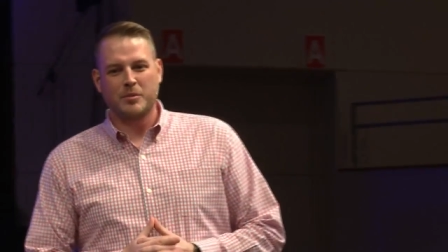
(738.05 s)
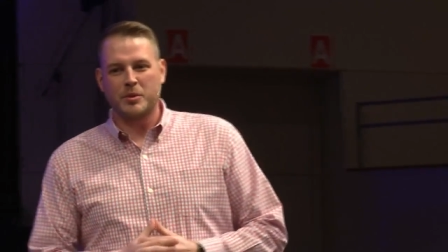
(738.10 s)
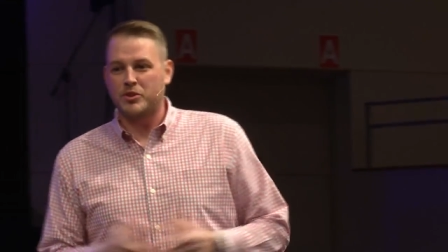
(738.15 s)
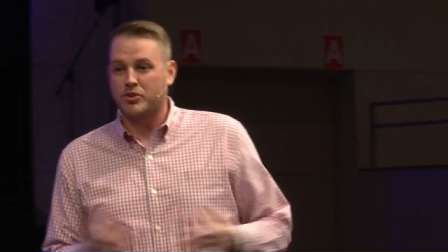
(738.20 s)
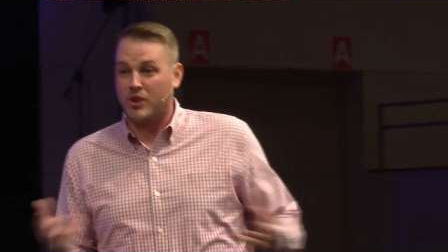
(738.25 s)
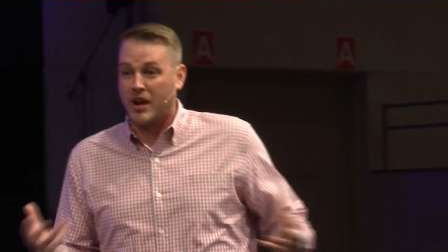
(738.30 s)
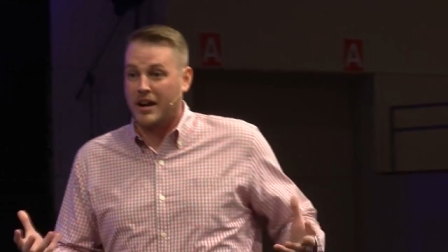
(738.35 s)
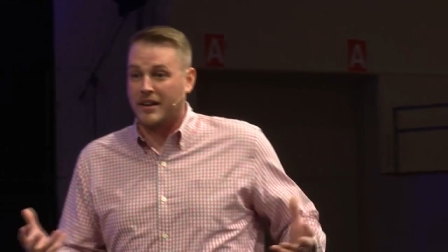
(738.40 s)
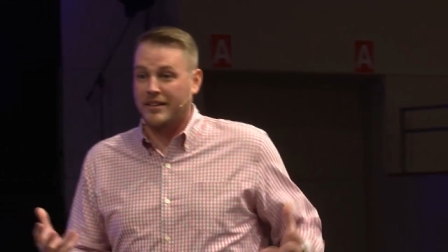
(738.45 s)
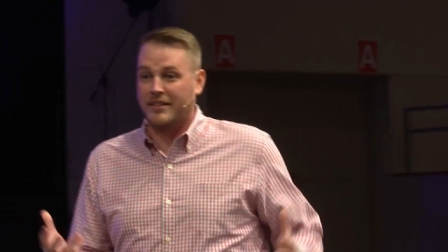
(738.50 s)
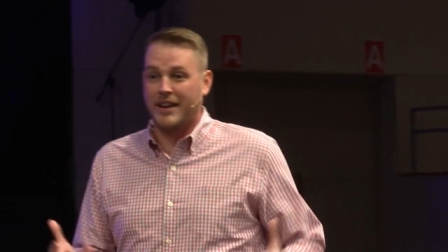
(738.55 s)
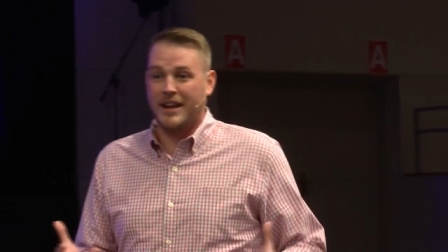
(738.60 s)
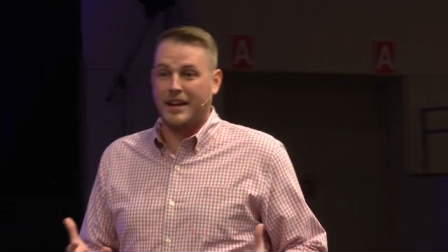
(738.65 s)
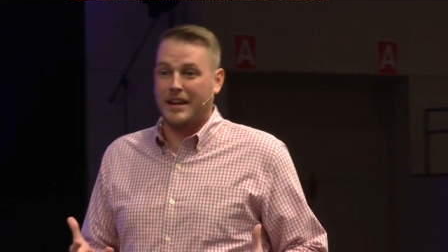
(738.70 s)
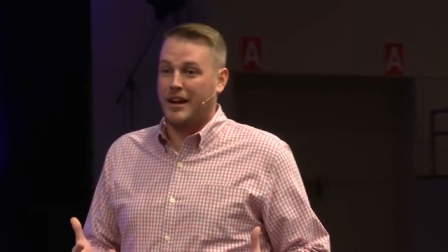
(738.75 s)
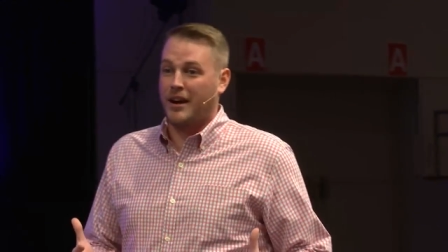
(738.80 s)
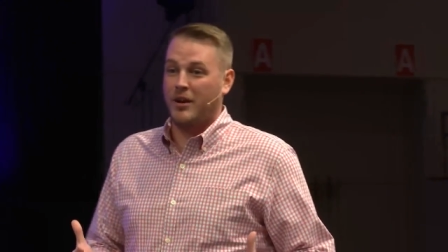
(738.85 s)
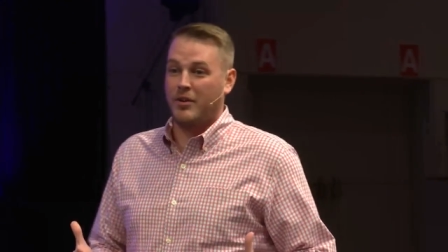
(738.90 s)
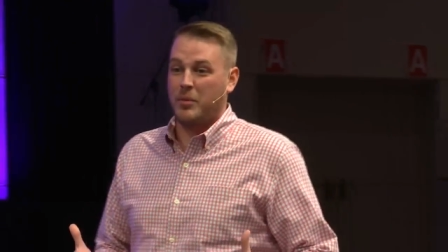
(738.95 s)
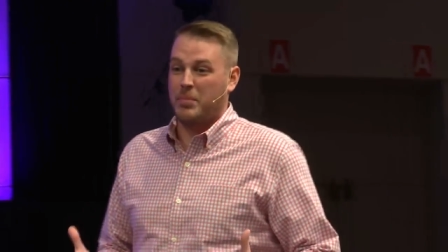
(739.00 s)
We tried to
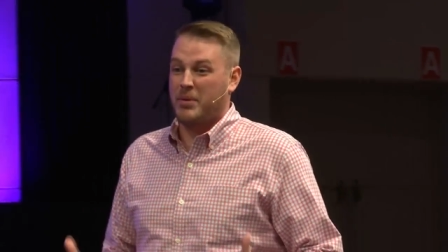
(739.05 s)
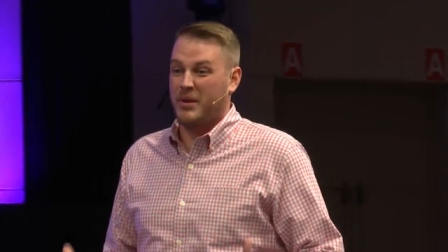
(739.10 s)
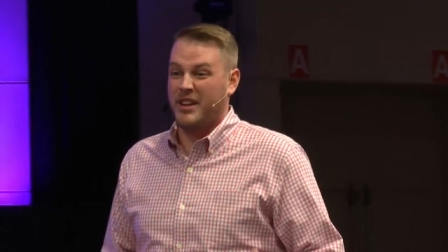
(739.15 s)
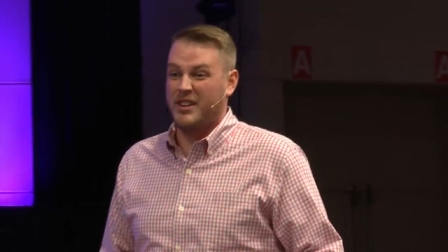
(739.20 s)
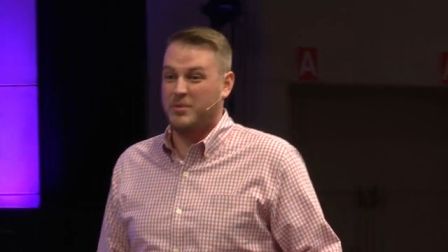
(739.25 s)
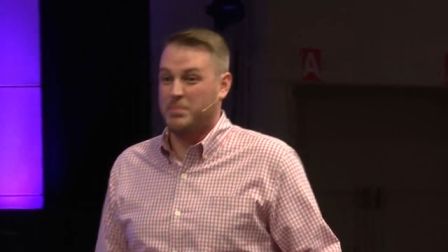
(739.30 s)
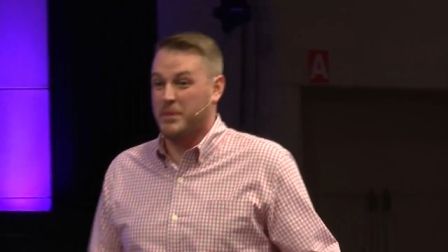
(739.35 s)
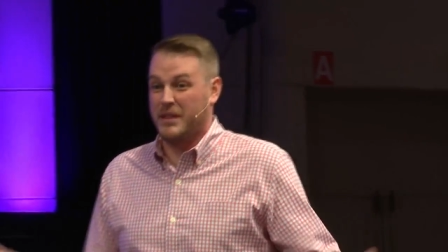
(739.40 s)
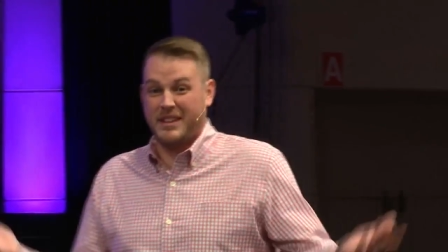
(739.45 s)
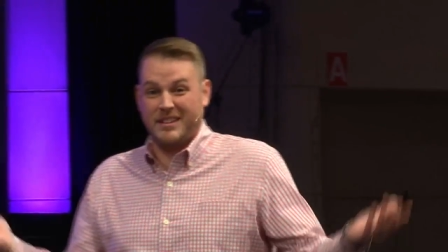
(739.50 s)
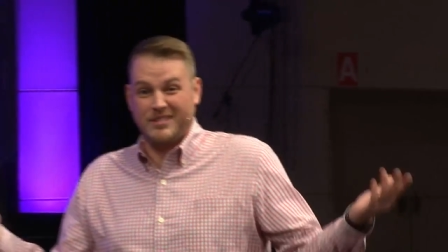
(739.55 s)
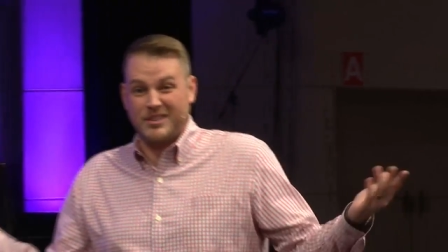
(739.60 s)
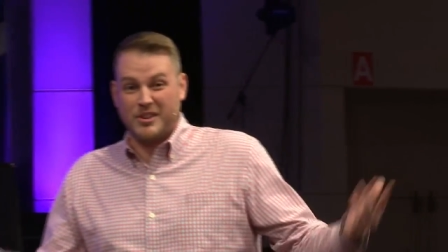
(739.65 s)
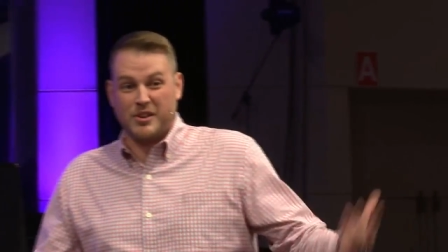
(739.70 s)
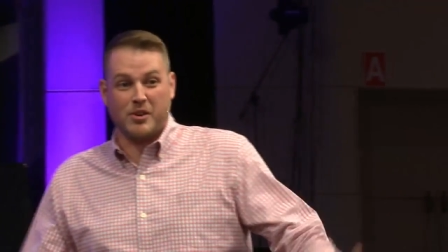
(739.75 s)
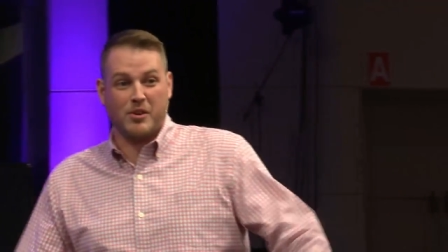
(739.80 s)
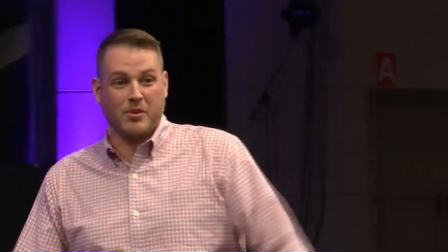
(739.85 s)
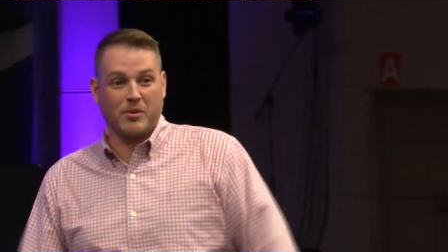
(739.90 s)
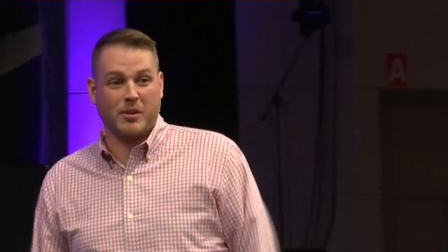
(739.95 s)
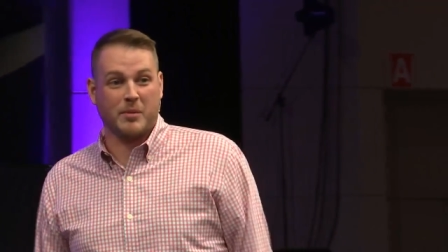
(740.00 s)
take care of the place, but you
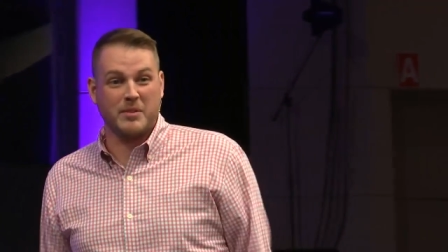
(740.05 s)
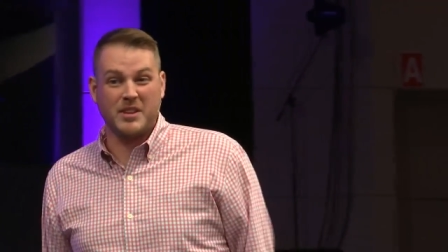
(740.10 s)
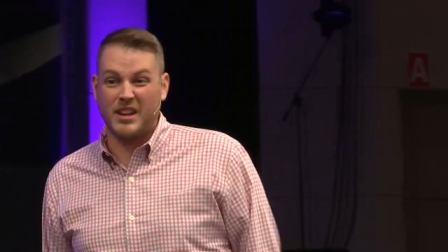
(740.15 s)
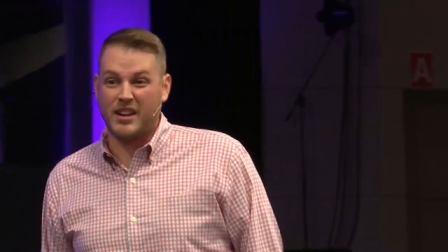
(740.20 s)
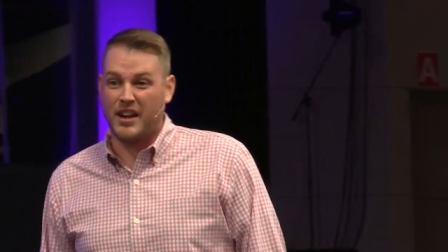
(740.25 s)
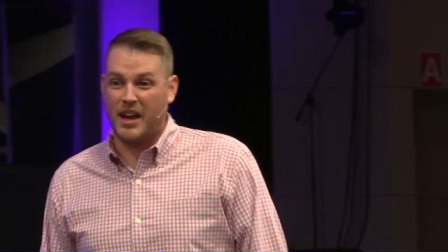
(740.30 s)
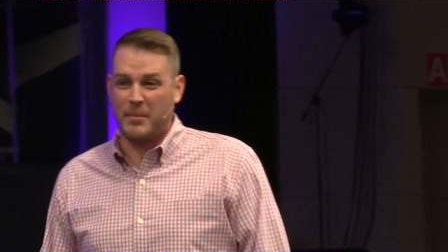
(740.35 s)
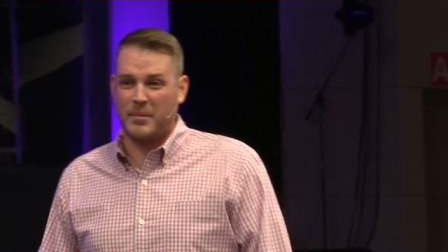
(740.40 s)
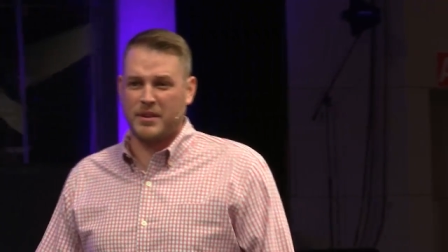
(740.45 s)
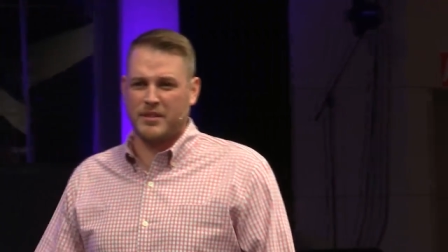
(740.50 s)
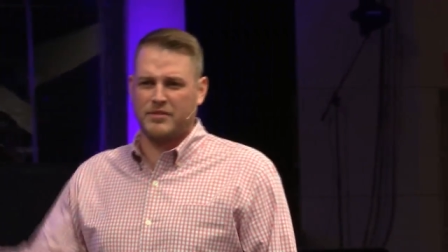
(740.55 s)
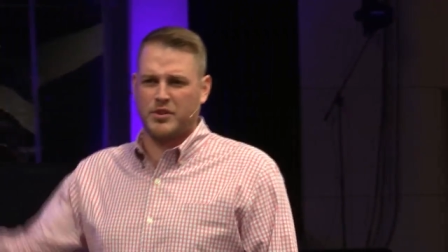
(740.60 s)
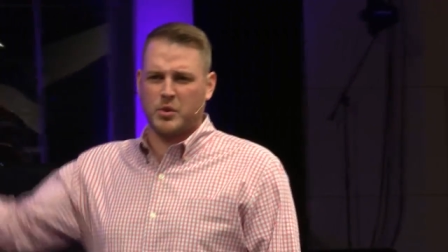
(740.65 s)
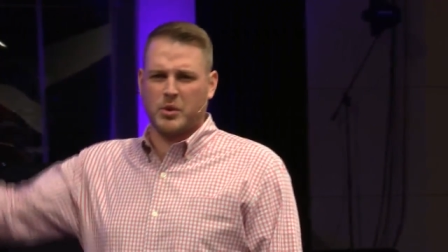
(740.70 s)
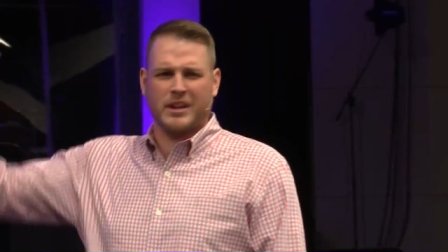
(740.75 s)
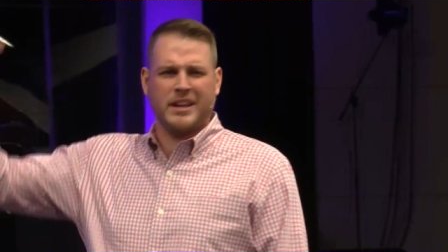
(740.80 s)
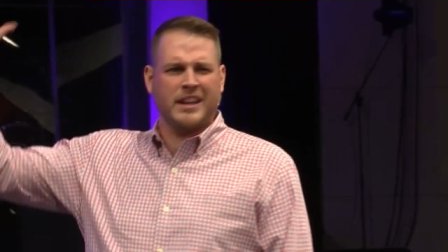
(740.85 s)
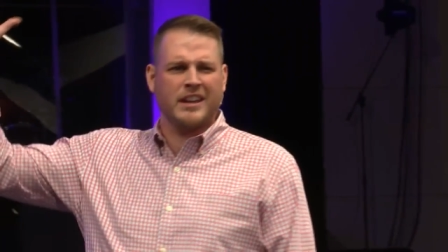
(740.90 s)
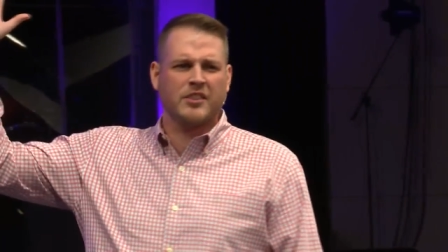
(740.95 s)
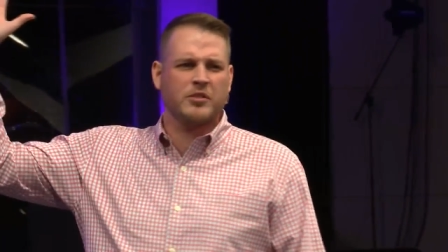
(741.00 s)
know, I mean, how many of
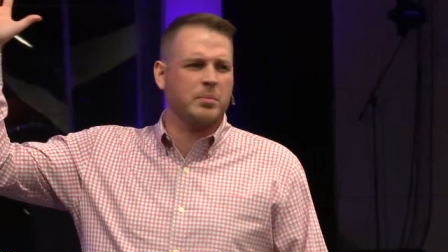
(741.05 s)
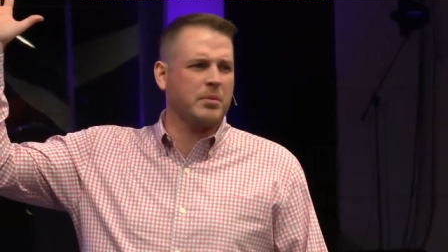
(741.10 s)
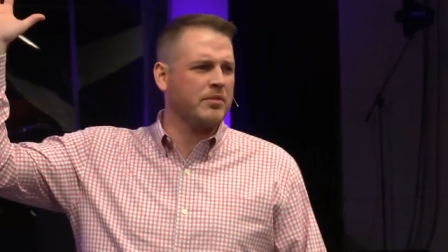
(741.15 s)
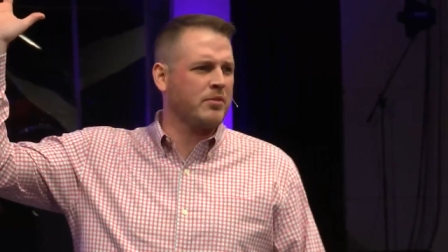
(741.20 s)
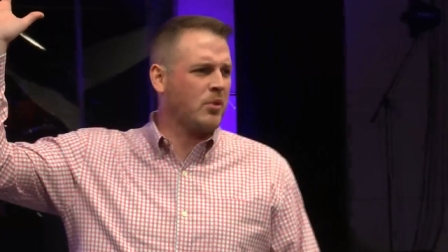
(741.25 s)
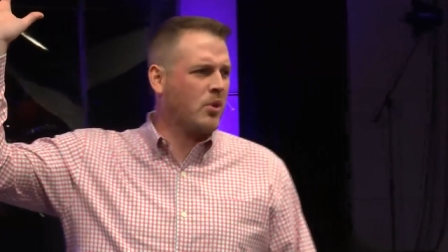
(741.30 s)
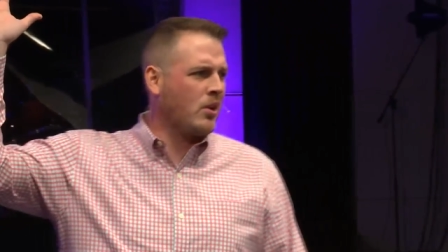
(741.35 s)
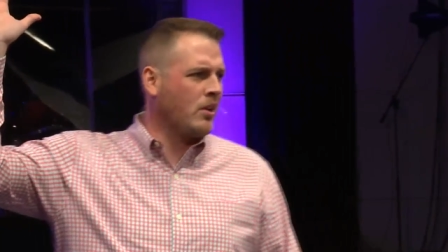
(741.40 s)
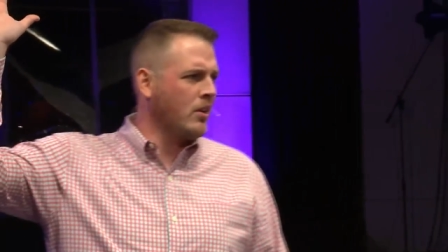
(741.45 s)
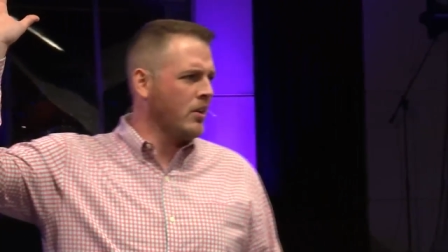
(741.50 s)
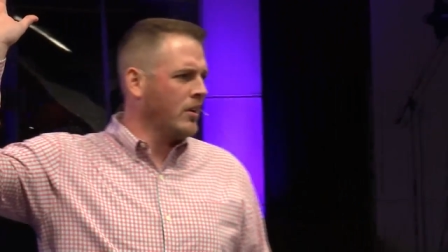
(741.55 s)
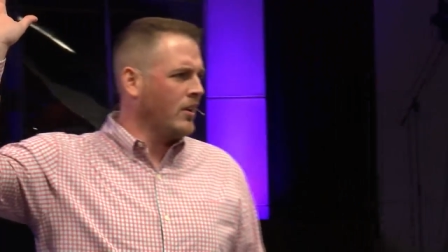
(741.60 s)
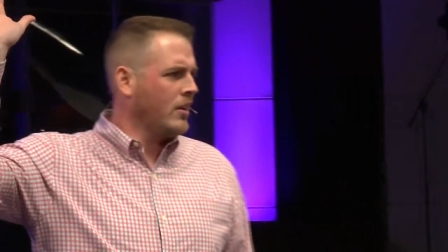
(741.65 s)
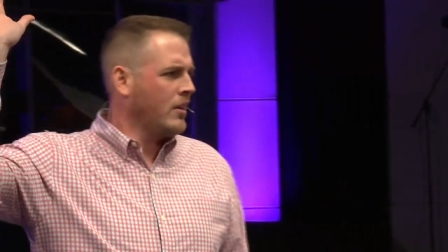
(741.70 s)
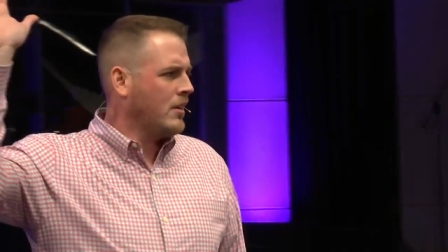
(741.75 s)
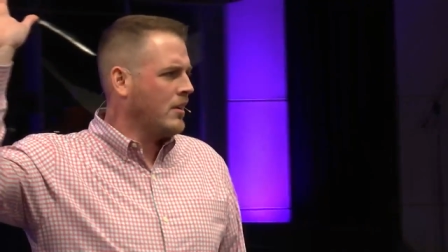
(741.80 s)
you were kids before?